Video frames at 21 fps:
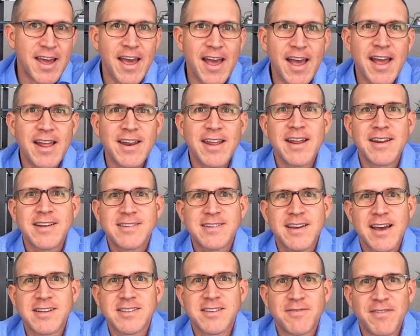and any
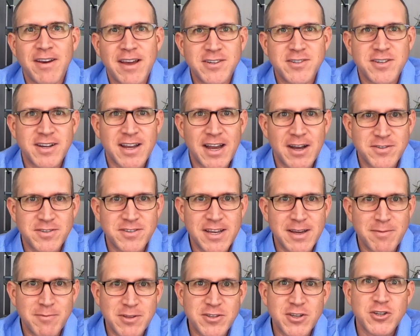tax advantage account
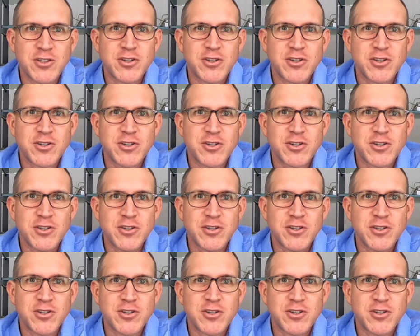statements